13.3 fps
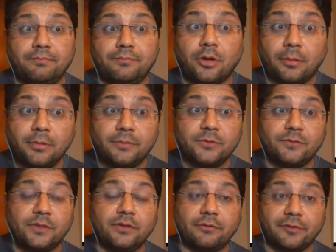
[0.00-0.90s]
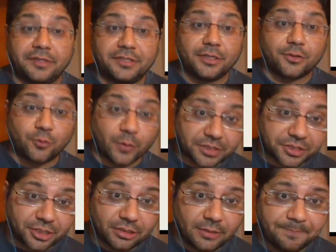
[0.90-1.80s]
problems with your research
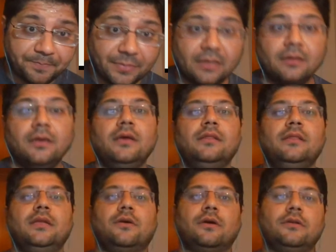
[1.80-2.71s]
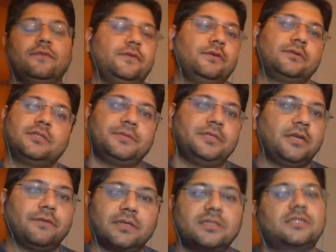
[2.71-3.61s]
question, then all of your
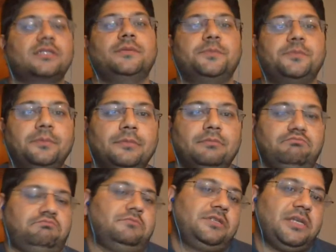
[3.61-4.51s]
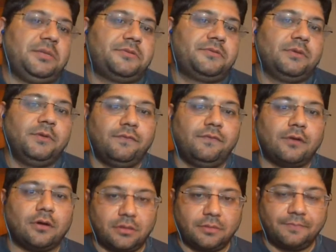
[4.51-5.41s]
subsequent sub steps will be
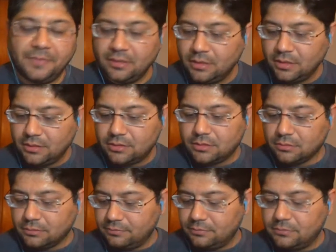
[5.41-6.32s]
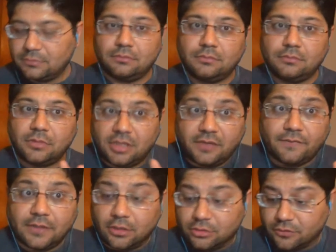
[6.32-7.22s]
flawed. So
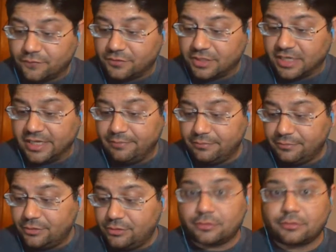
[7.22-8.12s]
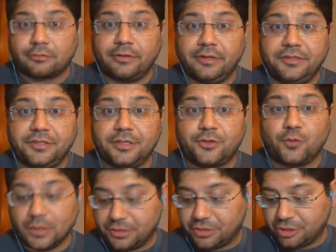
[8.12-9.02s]
give a lot of time to your research
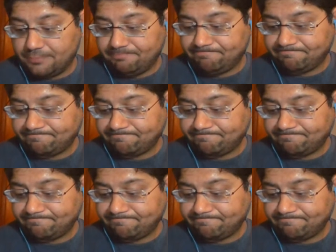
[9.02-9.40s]
question